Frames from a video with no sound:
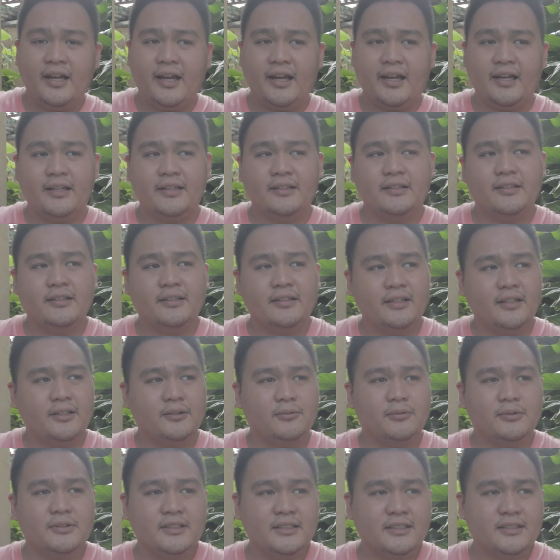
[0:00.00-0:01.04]
and
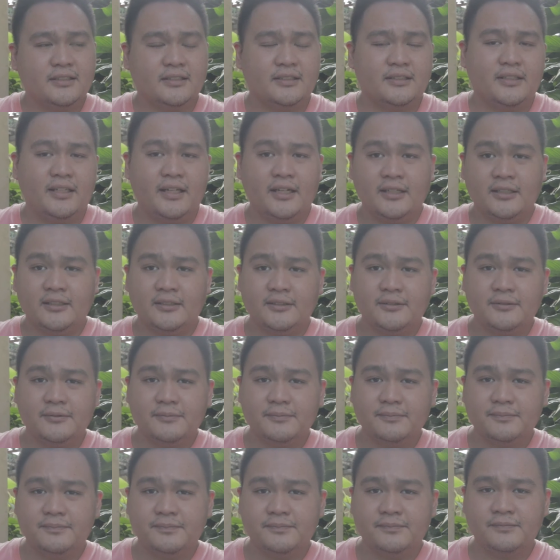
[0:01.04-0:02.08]
it would just get
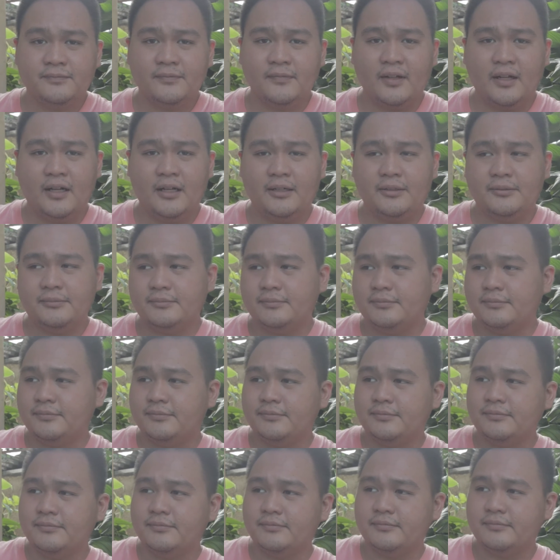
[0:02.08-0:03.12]

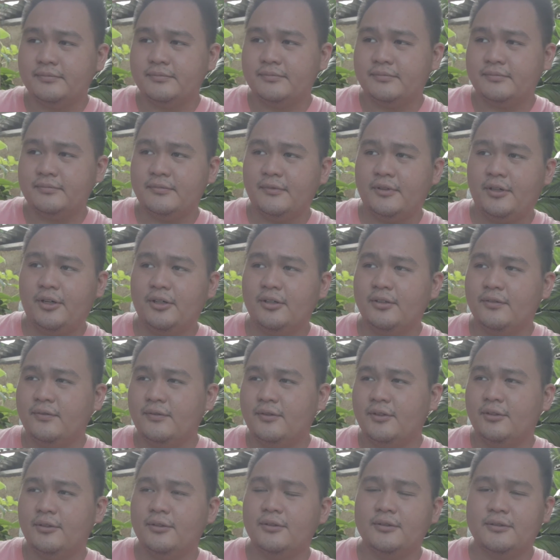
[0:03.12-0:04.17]
all
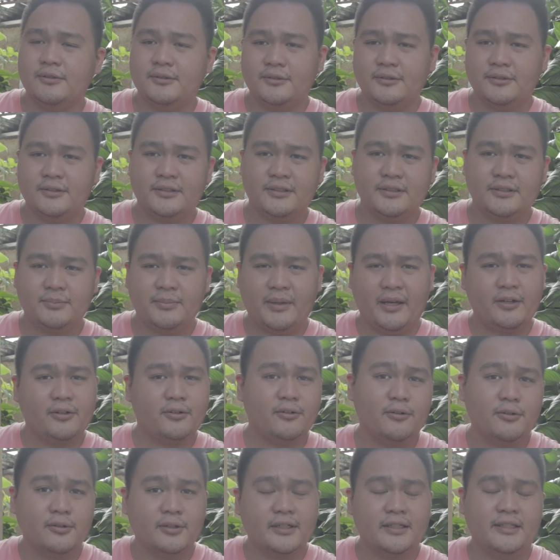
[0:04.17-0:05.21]
of those
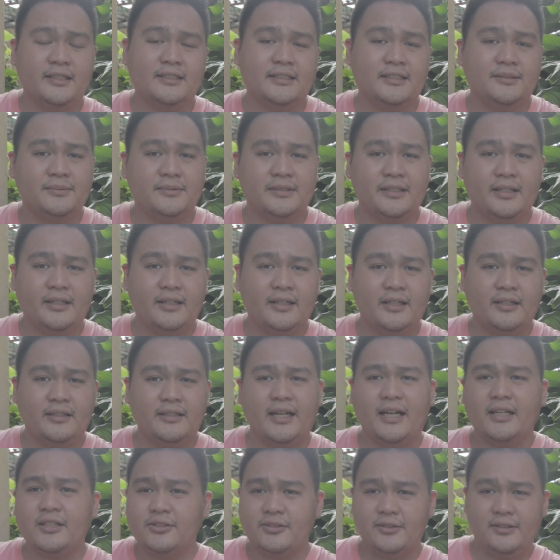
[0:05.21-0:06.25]
microorganisms in there
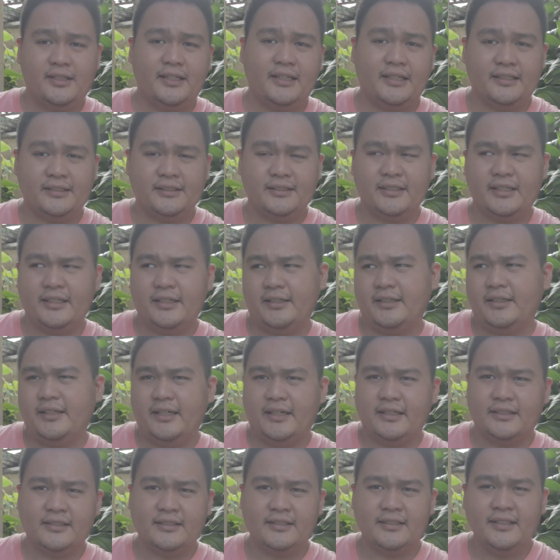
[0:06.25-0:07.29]
naturally, I
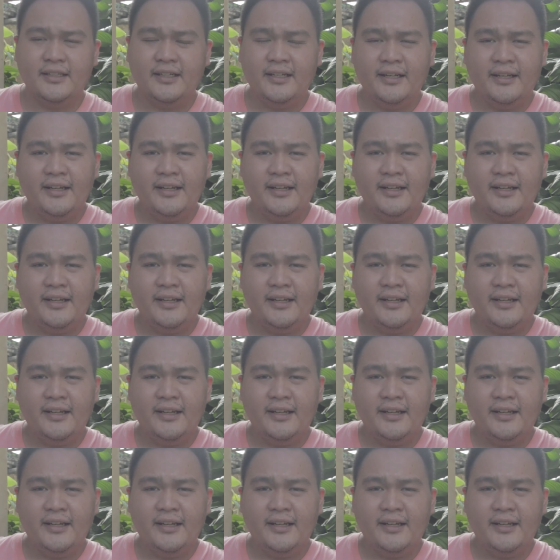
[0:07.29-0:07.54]
guess.